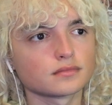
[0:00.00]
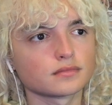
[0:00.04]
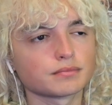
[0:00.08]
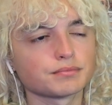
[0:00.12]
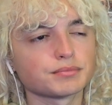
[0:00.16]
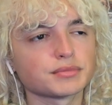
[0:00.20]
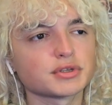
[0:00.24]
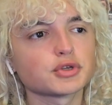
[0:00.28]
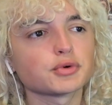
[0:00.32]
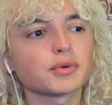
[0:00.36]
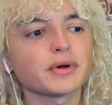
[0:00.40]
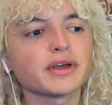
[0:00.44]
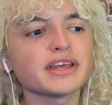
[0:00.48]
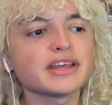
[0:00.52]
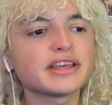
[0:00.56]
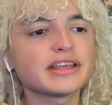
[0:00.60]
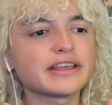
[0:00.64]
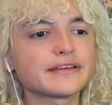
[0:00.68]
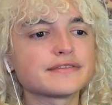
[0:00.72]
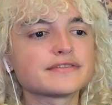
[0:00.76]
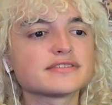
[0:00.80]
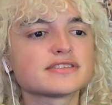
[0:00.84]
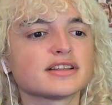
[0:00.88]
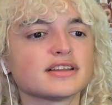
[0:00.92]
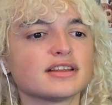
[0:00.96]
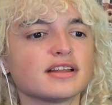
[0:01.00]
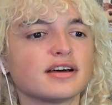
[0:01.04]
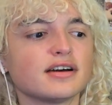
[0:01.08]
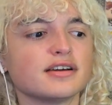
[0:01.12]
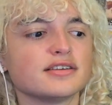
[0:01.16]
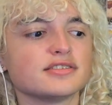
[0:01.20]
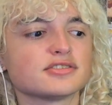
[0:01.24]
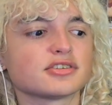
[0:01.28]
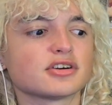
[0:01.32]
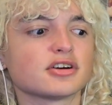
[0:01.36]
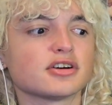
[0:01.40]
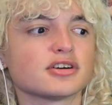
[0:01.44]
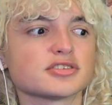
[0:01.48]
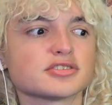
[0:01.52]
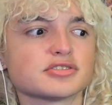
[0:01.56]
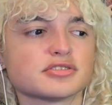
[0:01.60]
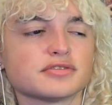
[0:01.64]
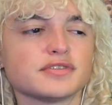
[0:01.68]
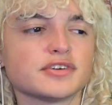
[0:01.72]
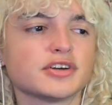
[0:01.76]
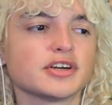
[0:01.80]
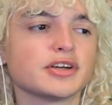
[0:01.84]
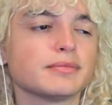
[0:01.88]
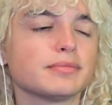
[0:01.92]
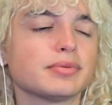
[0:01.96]
But the way he gives the lines are also
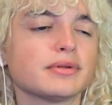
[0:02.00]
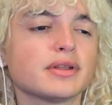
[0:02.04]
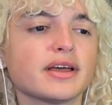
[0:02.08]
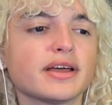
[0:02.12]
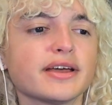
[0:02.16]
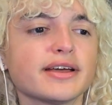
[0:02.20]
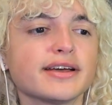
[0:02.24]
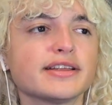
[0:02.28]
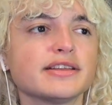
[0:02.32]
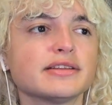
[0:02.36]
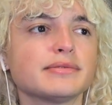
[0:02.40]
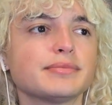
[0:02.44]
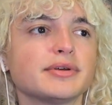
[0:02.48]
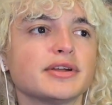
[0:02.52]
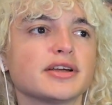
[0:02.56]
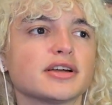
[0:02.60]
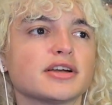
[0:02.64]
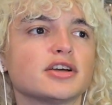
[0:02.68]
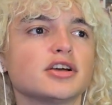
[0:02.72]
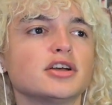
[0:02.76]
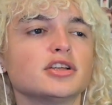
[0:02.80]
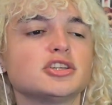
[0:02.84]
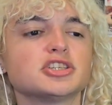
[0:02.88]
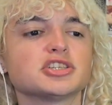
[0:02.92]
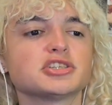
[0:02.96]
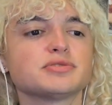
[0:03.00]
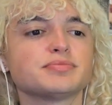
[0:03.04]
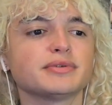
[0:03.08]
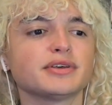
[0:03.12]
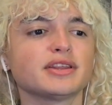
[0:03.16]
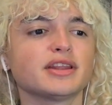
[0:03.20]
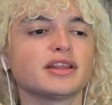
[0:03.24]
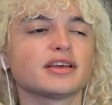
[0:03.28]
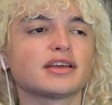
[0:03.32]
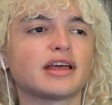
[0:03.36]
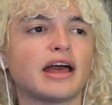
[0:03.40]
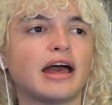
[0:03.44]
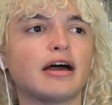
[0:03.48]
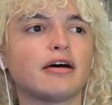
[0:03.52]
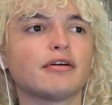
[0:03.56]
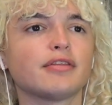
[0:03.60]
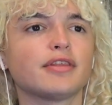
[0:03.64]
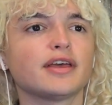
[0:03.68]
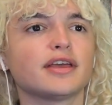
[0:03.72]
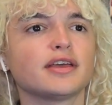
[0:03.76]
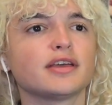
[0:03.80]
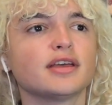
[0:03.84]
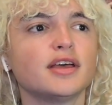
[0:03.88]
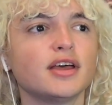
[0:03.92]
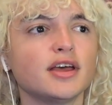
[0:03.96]
very bland, but it could just be, like, how
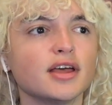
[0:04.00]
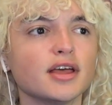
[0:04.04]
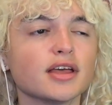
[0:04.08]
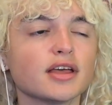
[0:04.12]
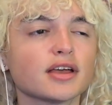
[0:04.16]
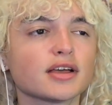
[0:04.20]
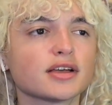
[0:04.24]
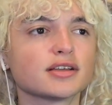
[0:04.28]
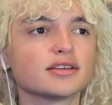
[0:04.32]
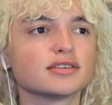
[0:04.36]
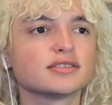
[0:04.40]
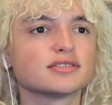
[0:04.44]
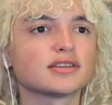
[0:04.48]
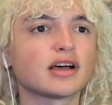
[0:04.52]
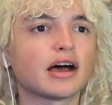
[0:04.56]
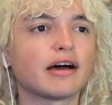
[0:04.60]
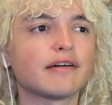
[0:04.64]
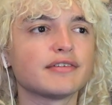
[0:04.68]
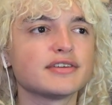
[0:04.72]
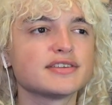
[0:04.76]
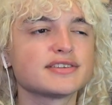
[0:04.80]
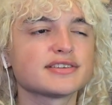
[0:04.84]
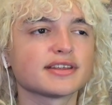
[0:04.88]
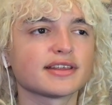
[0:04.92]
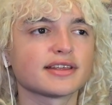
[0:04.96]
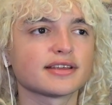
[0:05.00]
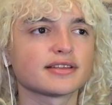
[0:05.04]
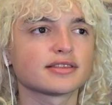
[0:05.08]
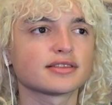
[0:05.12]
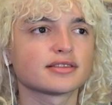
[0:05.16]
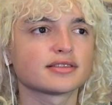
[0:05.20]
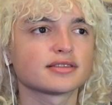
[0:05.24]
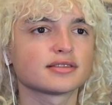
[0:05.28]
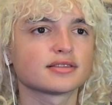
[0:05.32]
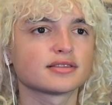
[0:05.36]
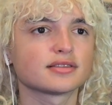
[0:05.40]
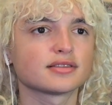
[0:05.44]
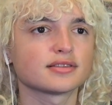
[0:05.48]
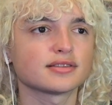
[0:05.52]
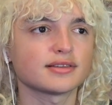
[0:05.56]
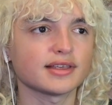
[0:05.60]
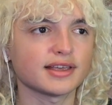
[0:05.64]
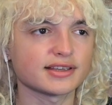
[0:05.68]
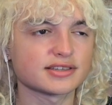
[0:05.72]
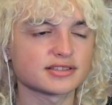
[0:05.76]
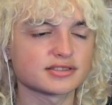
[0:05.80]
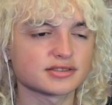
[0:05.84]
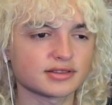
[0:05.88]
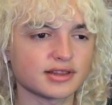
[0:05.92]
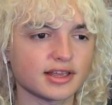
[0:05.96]
they... Because, obviously,
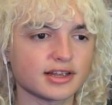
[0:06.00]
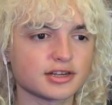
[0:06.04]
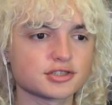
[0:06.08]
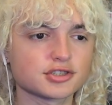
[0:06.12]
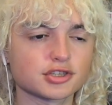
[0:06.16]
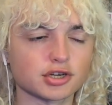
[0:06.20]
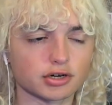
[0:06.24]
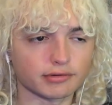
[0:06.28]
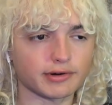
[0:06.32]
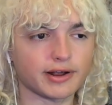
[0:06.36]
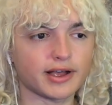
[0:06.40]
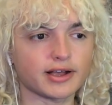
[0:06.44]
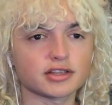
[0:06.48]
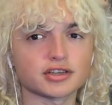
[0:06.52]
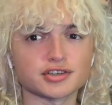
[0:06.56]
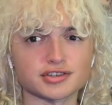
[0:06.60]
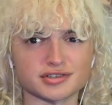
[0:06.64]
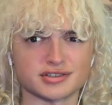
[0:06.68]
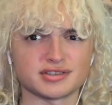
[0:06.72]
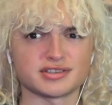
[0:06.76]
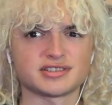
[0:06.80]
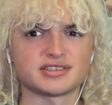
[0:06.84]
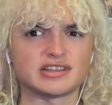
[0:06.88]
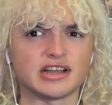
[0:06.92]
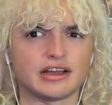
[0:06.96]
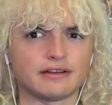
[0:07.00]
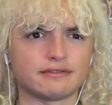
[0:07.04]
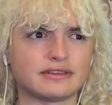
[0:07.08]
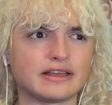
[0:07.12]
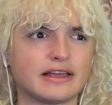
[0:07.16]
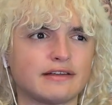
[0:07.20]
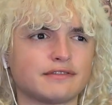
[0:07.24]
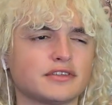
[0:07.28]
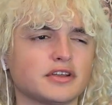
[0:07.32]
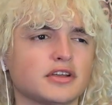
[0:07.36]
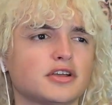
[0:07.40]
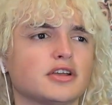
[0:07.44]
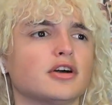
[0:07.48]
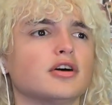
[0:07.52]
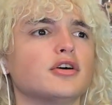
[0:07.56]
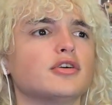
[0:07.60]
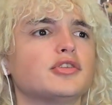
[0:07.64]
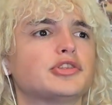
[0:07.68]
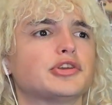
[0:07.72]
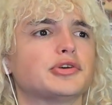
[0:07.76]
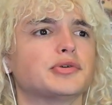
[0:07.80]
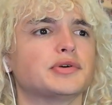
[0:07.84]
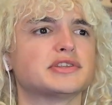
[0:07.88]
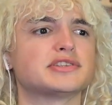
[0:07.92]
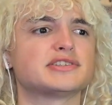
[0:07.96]
like, there's directors and stuff they have to go
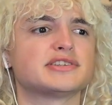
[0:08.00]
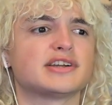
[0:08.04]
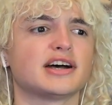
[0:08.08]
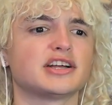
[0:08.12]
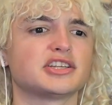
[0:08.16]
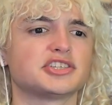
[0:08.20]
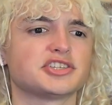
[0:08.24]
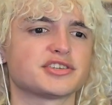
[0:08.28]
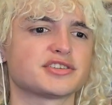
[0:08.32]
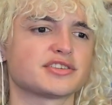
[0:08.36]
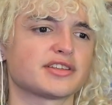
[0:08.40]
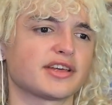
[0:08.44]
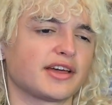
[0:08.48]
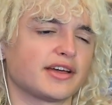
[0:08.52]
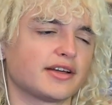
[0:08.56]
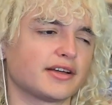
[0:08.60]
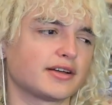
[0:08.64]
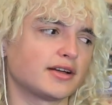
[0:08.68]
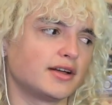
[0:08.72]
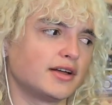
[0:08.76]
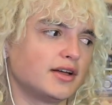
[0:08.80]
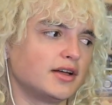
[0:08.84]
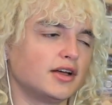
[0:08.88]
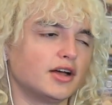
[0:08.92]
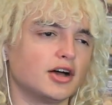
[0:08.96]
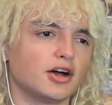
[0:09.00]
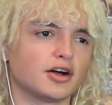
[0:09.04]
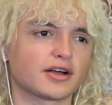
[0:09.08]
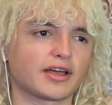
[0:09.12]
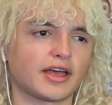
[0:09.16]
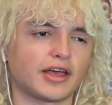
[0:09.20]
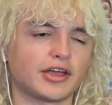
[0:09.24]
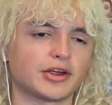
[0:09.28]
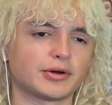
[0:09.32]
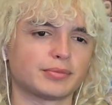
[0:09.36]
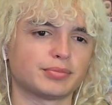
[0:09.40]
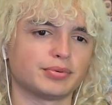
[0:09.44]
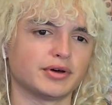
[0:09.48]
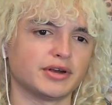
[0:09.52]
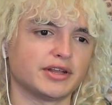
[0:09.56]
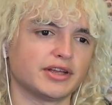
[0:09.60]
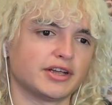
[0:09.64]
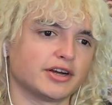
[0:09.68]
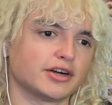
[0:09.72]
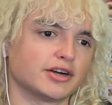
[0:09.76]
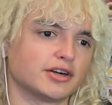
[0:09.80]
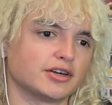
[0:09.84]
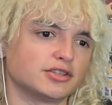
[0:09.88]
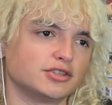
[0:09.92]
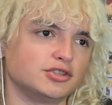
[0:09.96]
through. It's not just, like, okay, you're put
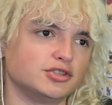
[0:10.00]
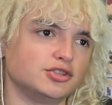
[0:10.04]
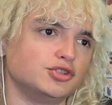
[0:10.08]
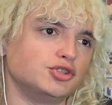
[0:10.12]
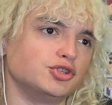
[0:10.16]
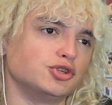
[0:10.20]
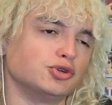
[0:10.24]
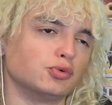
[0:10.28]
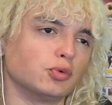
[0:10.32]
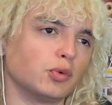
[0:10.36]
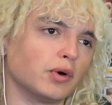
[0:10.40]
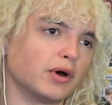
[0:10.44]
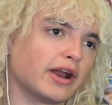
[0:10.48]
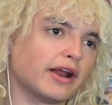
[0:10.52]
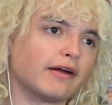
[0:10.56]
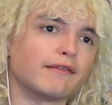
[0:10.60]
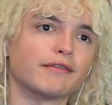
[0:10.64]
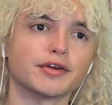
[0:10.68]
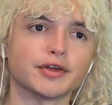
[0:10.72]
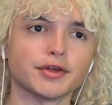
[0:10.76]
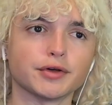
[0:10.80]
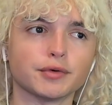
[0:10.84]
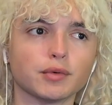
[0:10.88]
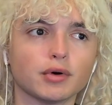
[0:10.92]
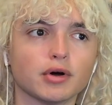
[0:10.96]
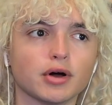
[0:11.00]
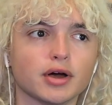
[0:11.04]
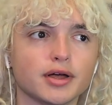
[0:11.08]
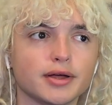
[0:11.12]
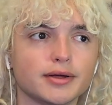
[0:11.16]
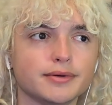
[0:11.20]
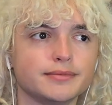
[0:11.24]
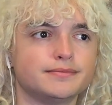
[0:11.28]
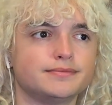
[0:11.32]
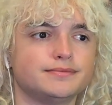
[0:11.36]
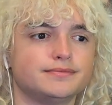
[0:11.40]
here, do whatever you want.